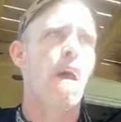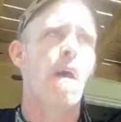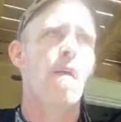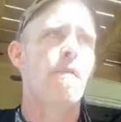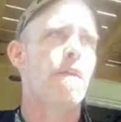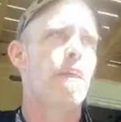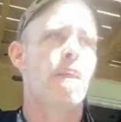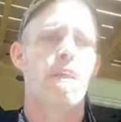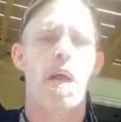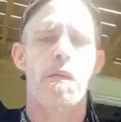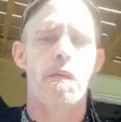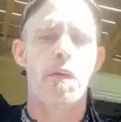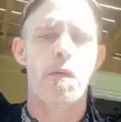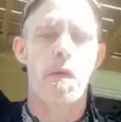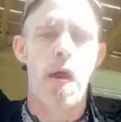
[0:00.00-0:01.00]
of the
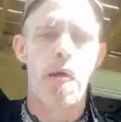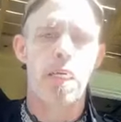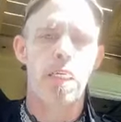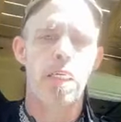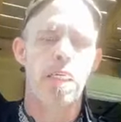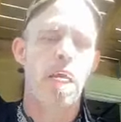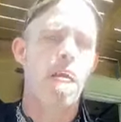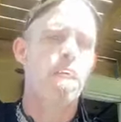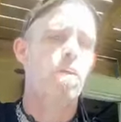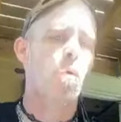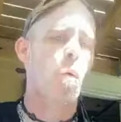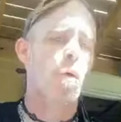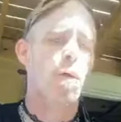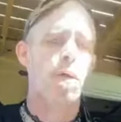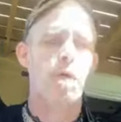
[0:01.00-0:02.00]
southern United States
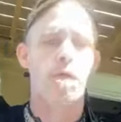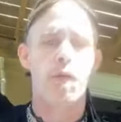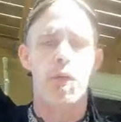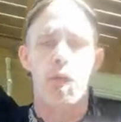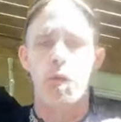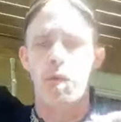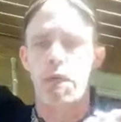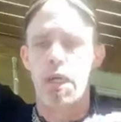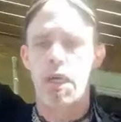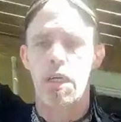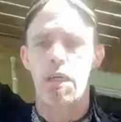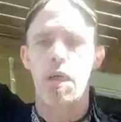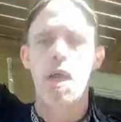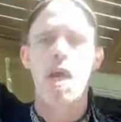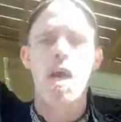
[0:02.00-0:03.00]
or you've tuned
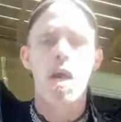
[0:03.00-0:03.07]
in